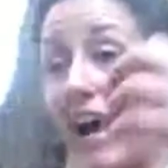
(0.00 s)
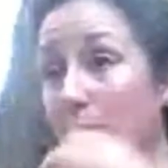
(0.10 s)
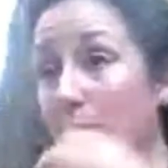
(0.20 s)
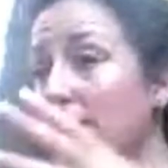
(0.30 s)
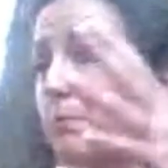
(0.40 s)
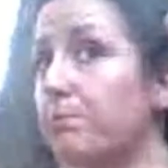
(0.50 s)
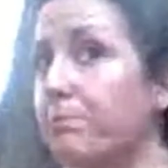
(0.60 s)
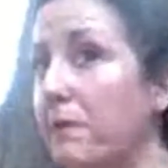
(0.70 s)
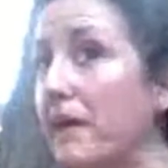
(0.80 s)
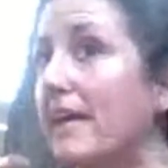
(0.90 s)
I'm ready to
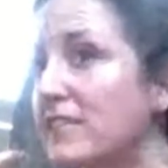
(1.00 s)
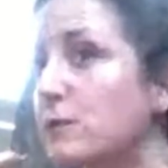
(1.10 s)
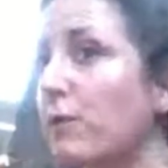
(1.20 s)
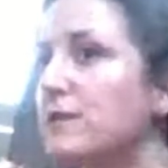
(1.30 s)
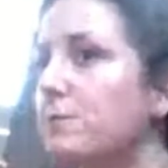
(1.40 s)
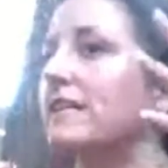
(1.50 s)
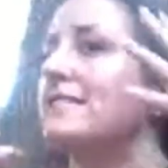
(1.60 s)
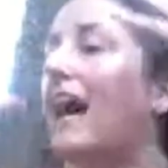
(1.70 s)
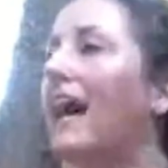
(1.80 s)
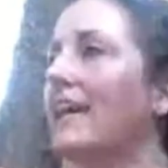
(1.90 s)
be expressed because
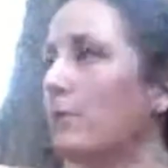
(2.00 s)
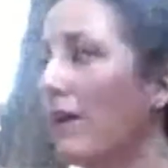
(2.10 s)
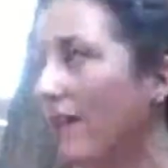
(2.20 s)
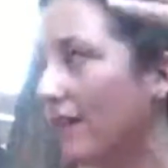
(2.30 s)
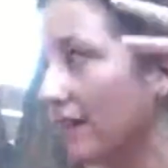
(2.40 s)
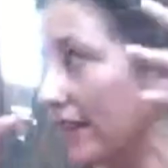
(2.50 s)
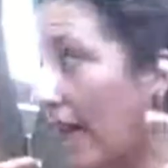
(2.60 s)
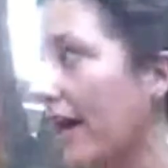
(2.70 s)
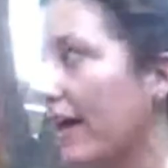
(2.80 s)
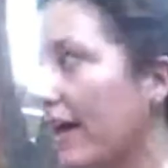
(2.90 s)
I am
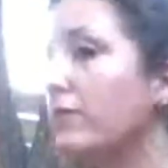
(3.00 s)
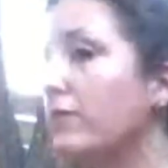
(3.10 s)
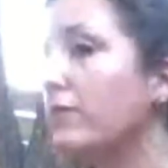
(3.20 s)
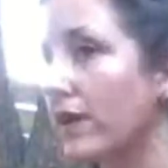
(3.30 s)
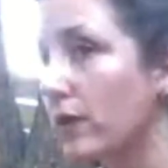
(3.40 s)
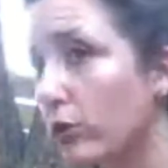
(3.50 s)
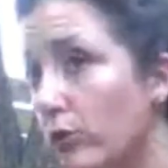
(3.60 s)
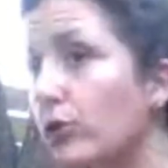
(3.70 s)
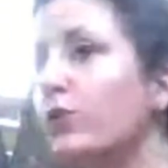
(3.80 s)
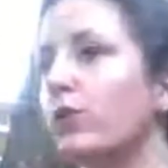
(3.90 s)
life moving
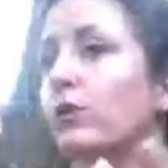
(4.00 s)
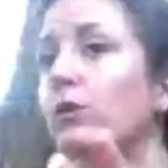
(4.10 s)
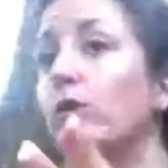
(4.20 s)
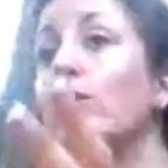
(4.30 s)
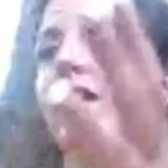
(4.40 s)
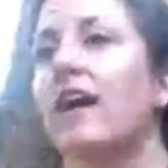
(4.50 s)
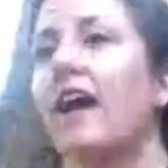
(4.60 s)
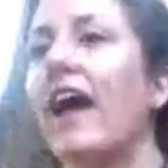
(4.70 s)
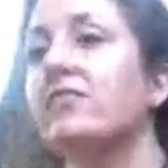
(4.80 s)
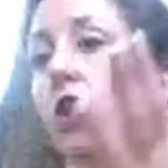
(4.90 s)
through you.
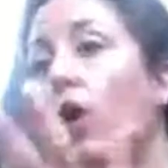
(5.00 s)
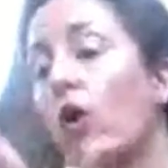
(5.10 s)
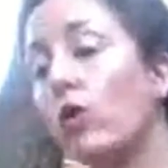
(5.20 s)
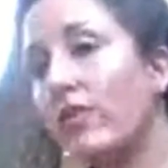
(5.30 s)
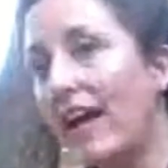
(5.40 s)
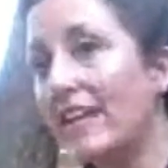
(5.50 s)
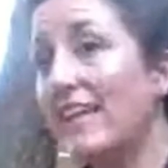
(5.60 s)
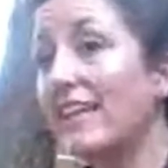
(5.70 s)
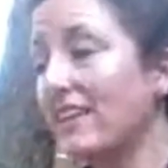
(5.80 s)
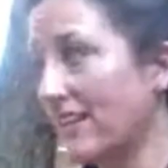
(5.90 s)
And to hold that
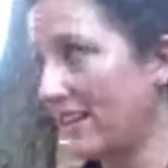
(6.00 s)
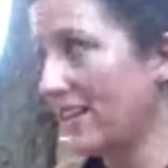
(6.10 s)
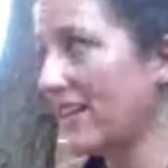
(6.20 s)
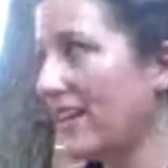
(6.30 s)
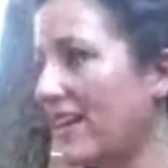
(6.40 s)
in